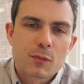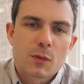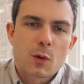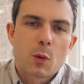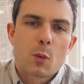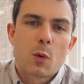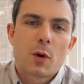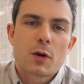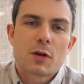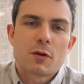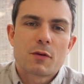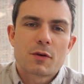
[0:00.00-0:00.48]

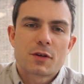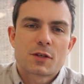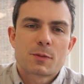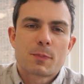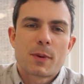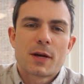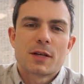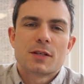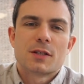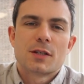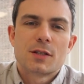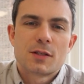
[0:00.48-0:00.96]
What you're
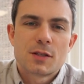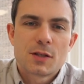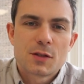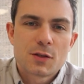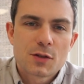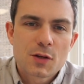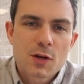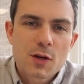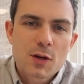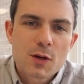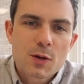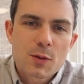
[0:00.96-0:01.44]
expected to
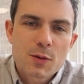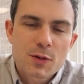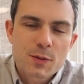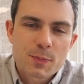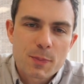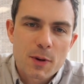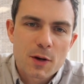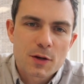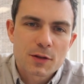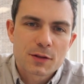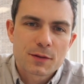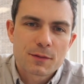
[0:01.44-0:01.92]
do as
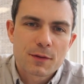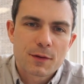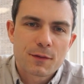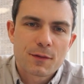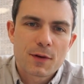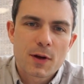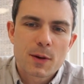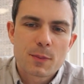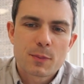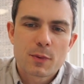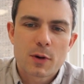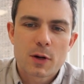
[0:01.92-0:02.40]
part of a
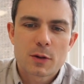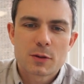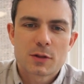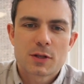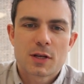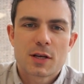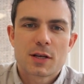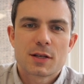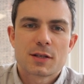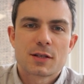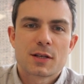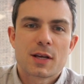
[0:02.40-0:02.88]
fair
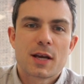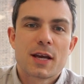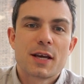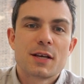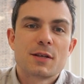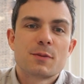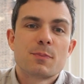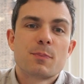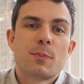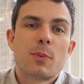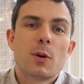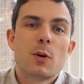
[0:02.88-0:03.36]
process
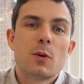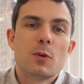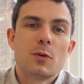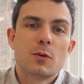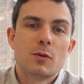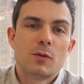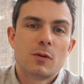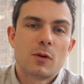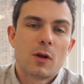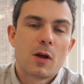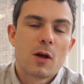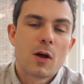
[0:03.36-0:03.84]
is
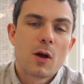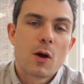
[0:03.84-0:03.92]
pool